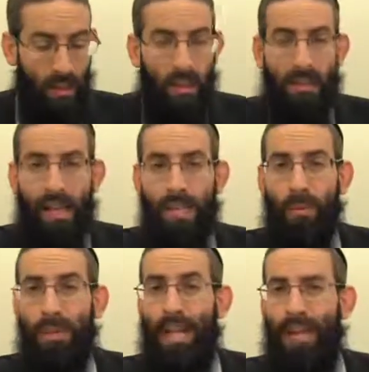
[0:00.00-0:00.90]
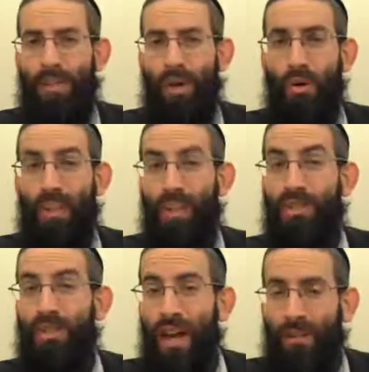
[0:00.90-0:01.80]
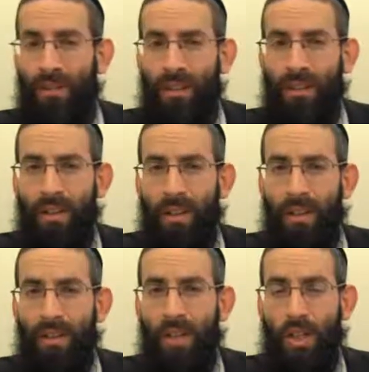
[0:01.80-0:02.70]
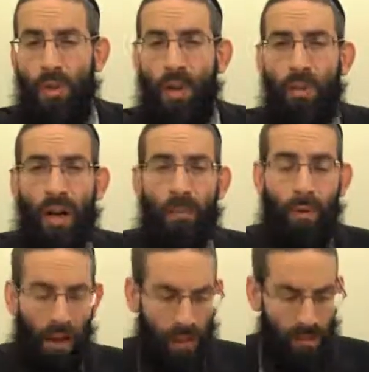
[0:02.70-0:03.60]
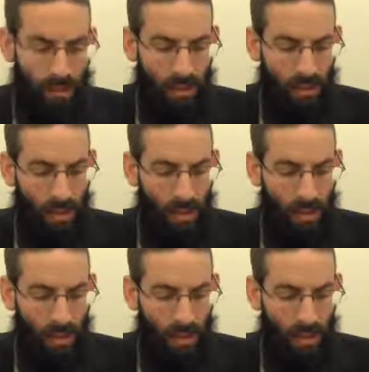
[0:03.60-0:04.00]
Says the Gemara, is that so? That a suffix doesn't require brachas?